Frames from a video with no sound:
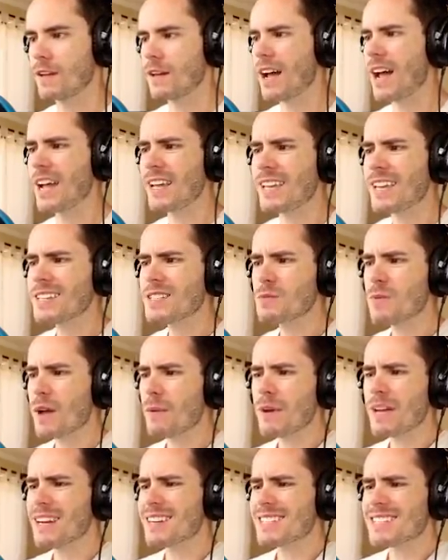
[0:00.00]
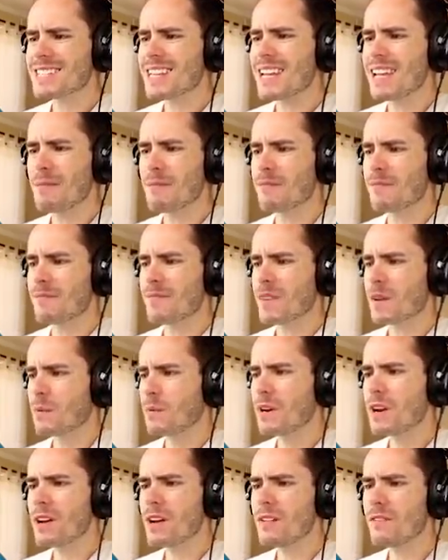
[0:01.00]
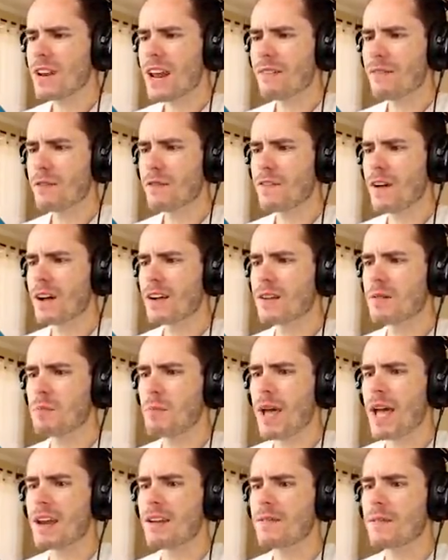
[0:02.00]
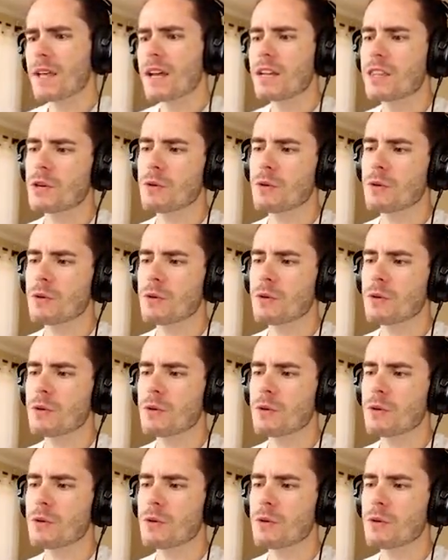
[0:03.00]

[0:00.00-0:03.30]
Uh, I guess where are we gonna sleep? We don't even have a fucking bed.